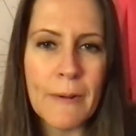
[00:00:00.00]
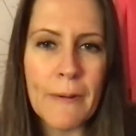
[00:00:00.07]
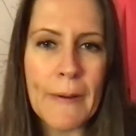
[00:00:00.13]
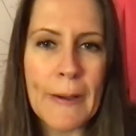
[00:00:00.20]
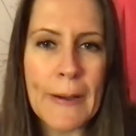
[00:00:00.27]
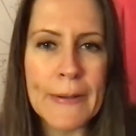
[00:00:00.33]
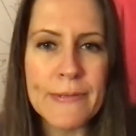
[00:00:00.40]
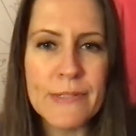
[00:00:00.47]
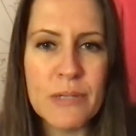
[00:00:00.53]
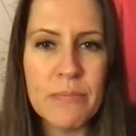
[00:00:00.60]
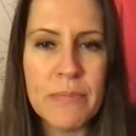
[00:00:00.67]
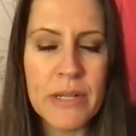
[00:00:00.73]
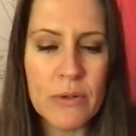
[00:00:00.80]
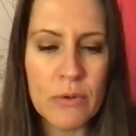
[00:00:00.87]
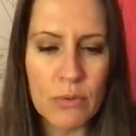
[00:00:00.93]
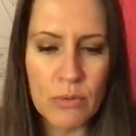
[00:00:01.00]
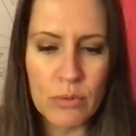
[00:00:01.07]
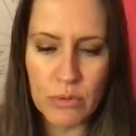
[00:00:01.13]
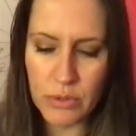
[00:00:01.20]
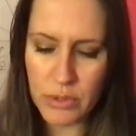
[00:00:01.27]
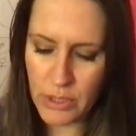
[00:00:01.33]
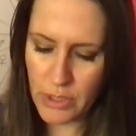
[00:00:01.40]
to meet
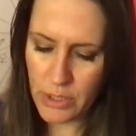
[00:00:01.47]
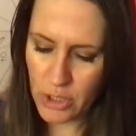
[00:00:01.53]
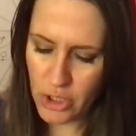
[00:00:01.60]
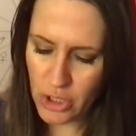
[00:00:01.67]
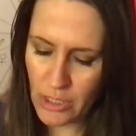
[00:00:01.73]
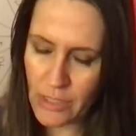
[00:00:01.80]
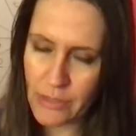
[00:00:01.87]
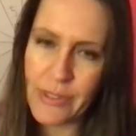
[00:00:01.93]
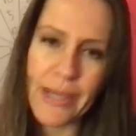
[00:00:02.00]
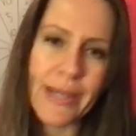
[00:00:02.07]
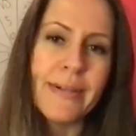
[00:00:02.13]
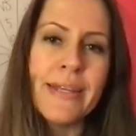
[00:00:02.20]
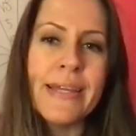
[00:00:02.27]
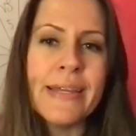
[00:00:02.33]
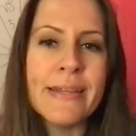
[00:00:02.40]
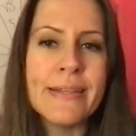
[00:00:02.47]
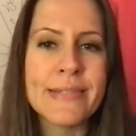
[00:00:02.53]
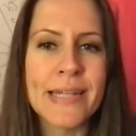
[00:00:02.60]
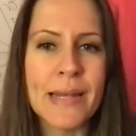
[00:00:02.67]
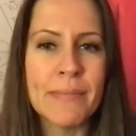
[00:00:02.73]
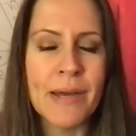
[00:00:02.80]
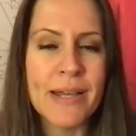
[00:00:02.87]
old childlike needs.
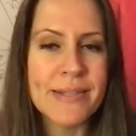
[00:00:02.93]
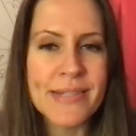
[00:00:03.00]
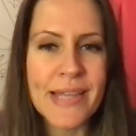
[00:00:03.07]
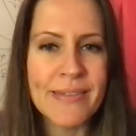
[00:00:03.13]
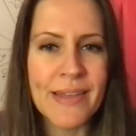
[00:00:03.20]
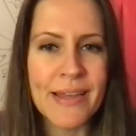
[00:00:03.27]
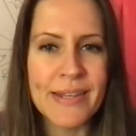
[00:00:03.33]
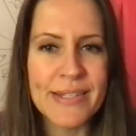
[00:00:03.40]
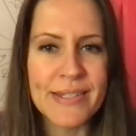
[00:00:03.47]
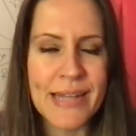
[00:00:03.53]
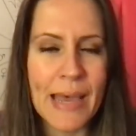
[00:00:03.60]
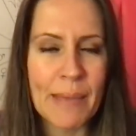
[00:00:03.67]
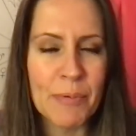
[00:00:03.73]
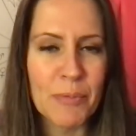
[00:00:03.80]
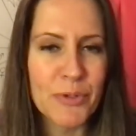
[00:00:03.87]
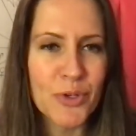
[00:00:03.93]
And I'm not saying that doesn't happen with